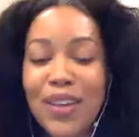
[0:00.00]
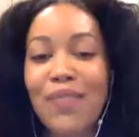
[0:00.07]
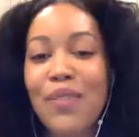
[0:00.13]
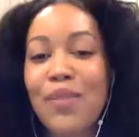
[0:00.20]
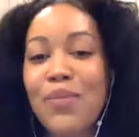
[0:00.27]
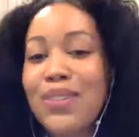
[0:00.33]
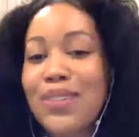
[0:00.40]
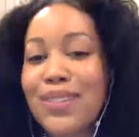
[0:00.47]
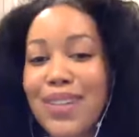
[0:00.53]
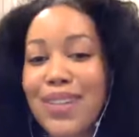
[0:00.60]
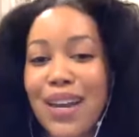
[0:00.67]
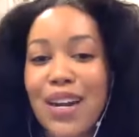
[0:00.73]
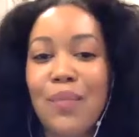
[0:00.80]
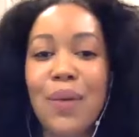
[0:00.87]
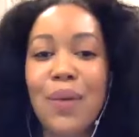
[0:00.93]
like everyone's
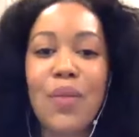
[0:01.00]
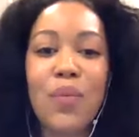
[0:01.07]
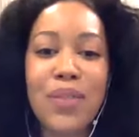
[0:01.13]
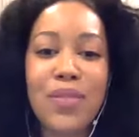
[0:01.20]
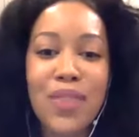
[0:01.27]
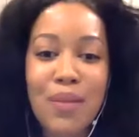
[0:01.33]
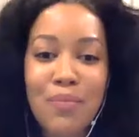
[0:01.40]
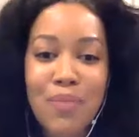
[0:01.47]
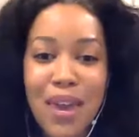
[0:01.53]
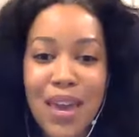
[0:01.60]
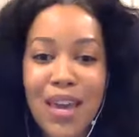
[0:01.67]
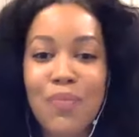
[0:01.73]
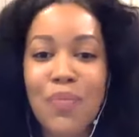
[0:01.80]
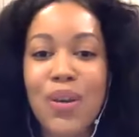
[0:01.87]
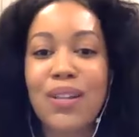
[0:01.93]
excited about what they
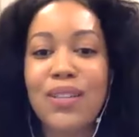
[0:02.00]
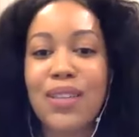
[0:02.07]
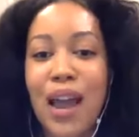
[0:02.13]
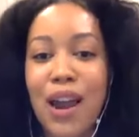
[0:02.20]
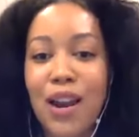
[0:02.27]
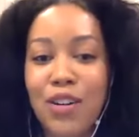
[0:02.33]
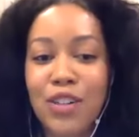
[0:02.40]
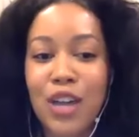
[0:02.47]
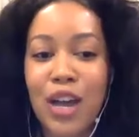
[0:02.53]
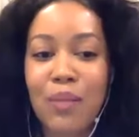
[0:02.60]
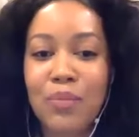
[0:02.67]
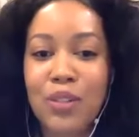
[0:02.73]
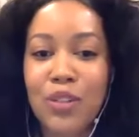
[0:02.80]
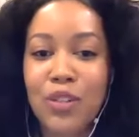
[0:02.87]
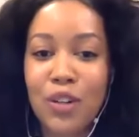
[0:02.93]
make, but it's our
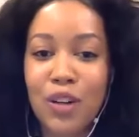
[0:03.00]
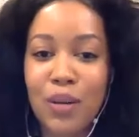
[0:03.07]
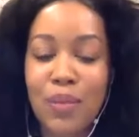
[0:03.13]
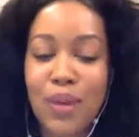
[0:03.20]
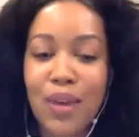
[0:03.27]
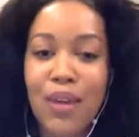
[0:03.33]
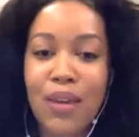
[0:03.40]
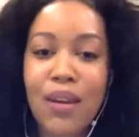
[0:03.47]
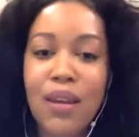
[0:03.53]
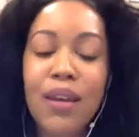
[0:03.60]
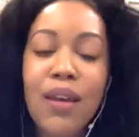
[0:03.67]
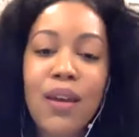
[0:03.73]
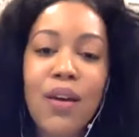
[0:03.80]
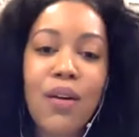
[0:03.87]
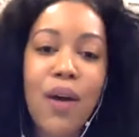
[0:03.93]
job to determine
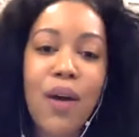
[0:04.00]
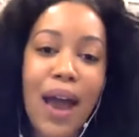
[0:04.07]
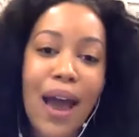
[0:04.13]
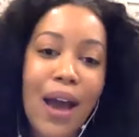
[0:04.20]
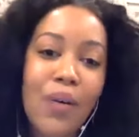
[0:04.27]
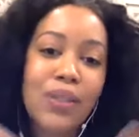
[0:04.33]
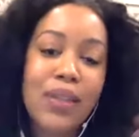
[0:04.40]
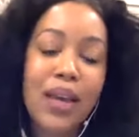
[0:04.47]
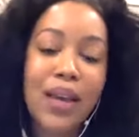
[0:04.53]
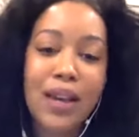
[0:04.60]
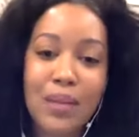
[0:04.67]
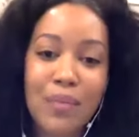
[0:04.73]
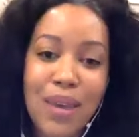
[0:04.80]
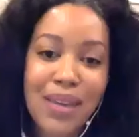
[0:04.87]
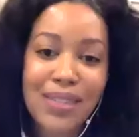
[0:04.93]
how is that going
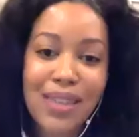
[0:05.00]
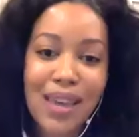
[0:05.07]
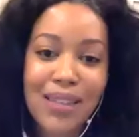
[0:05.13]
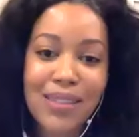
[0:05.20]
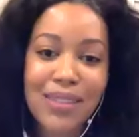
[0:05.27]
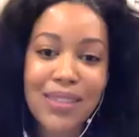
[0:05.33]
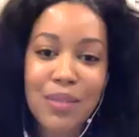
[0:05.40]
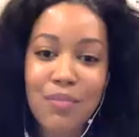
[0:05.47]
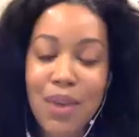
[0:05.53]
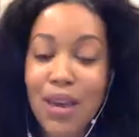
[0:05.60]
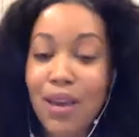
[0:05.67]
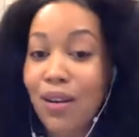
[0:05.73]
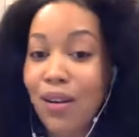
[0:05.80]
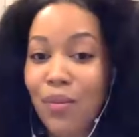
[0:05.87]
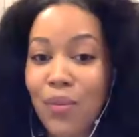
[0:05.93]
to make sense to
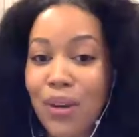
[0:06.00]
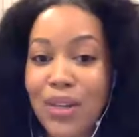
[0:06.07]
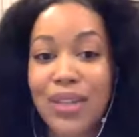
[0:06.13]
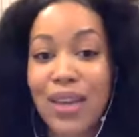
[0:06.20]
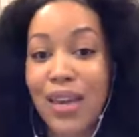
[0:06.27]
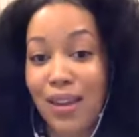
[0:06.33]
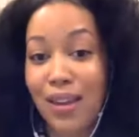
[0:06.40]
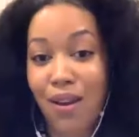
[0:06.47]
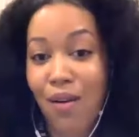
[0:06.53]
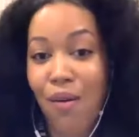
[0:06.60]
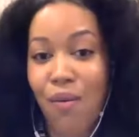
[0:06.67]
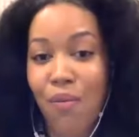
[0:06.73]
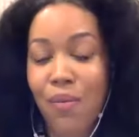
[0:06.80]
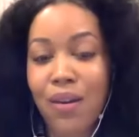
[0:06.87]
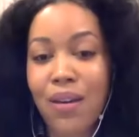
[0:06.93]
make her want to take it
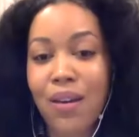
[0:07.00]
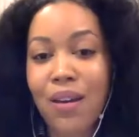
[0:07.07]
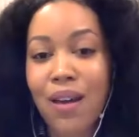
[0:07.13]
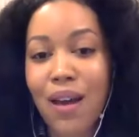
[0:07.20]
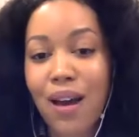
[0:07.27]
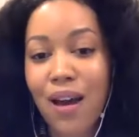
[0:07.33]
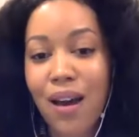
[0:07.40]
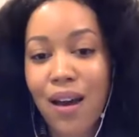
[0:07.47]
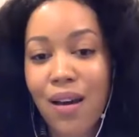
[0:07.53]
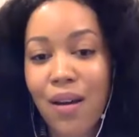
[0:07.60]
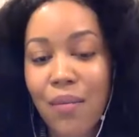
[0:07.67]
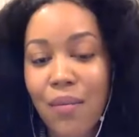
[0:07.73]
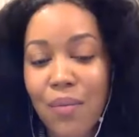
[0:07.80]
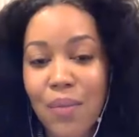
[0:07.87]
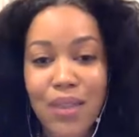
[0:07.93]
home,
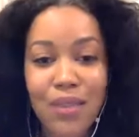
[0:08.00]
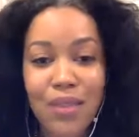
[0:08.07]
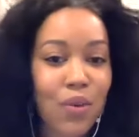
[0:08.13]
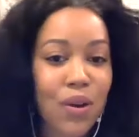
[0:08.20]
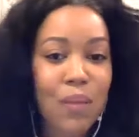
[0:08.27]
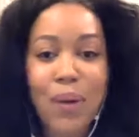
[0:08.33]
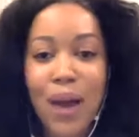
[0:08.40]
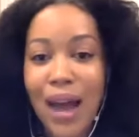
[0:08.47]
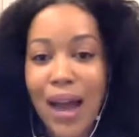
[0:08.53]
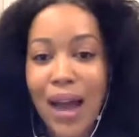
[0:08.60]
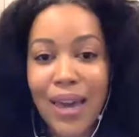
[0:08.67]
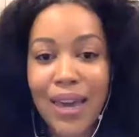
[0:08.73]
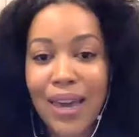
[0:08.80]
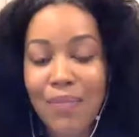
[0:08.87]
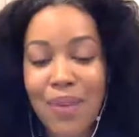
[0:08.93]
make them want to buy
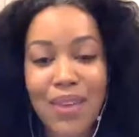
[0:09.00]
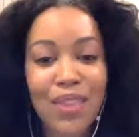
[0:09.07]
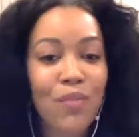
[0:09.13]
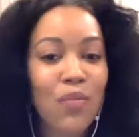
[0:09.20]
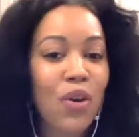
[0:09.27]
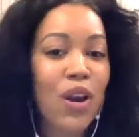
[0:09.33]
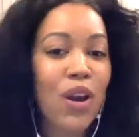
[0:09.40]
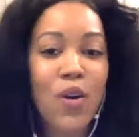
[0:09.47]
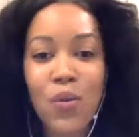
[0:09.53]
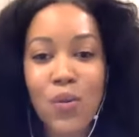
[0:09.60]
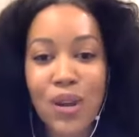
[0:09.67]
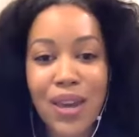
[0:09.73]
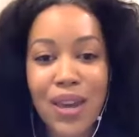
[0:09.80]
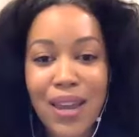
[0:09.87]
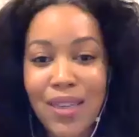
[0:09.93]
it, make them want to
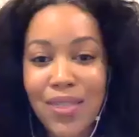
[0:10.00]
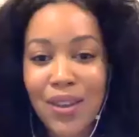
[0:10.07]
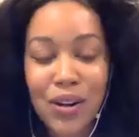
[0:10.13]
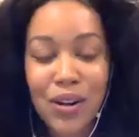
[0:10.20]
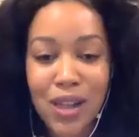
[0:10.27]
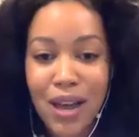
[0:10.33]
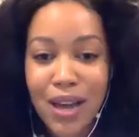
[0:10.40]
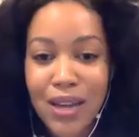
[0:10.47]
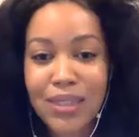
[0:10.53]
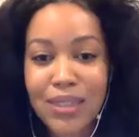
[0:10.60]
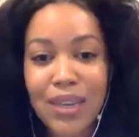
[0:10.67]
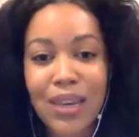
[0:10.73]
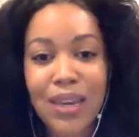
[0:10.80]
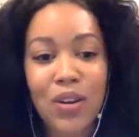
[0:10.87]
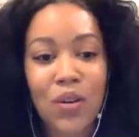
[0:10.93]
own it in their
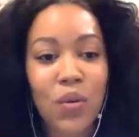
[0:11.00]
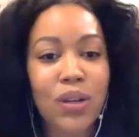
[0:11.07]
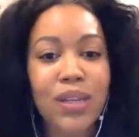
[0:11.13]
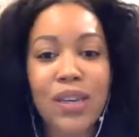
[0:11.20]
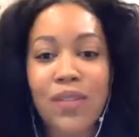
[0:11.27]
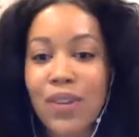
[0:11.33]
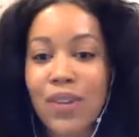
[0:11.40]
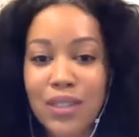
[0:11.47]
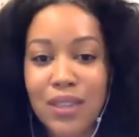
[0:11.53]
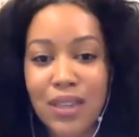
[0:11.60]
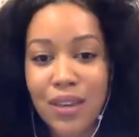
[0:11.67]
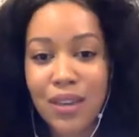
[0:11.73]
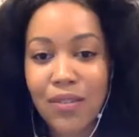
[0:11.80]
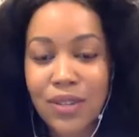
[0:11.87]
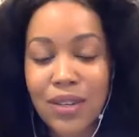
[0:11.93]
closet, or give it as a
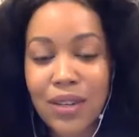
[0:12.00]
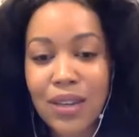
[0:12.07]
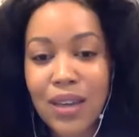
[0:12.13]
gift.